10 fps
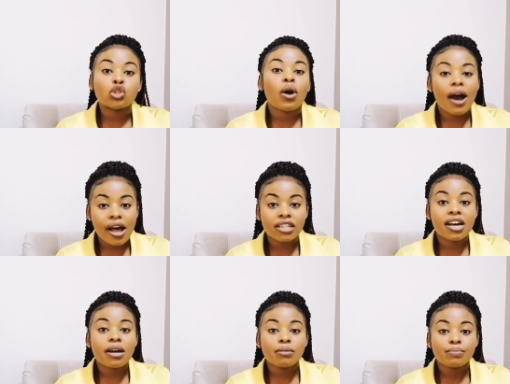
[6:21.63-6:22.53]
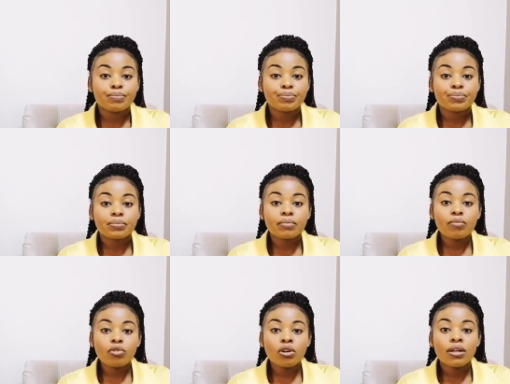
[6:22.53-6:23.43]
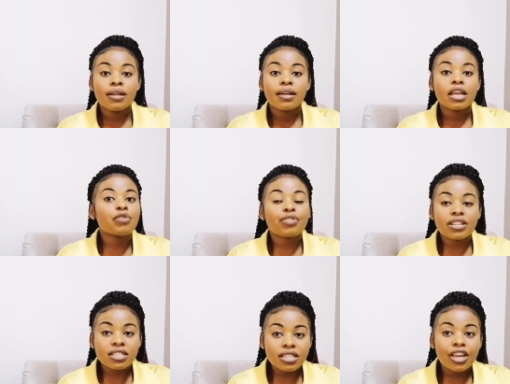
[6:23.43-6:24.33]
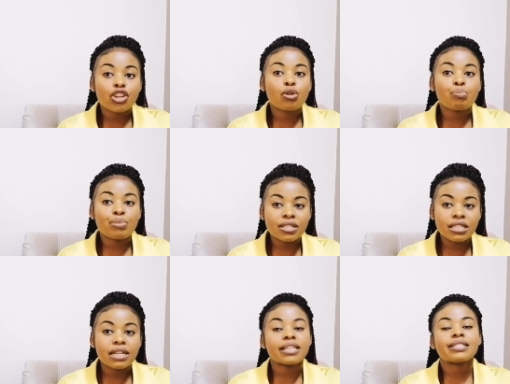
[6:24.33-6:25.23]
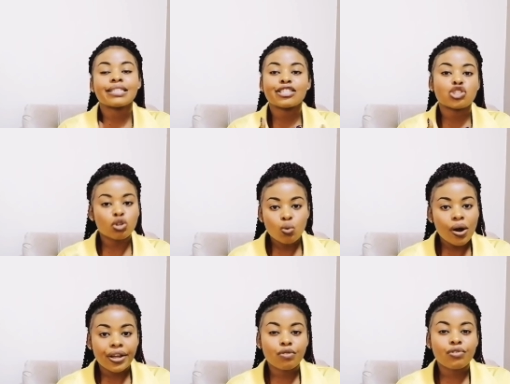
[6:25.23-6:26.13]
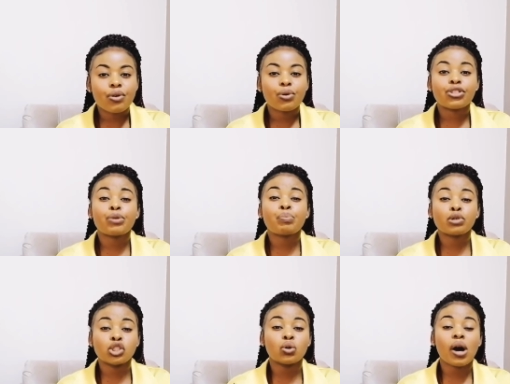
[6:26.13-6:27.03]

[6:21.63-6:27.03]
you harder if they say your business is not working very well, they push you